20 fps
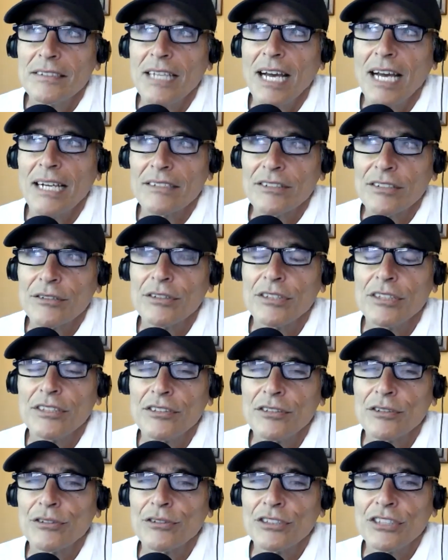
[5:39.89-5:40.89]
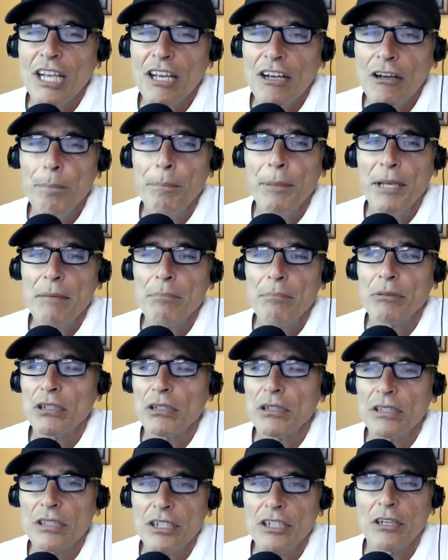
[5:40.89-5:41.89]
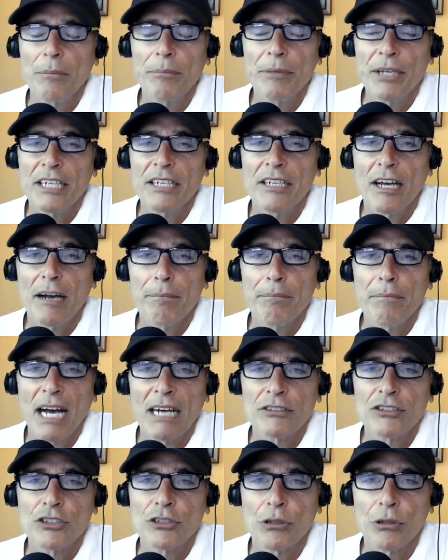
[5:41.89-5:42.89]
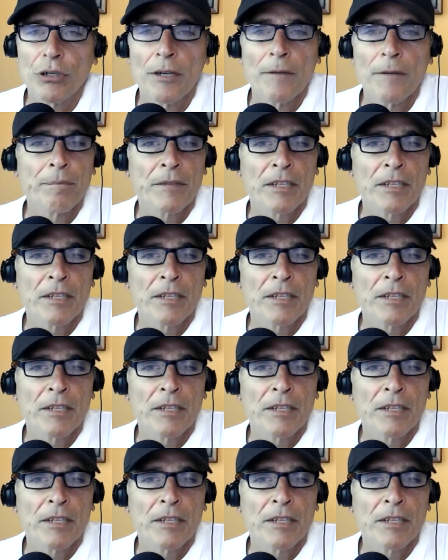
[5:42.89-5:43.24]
Dr. Zinser, tell people a little bit about your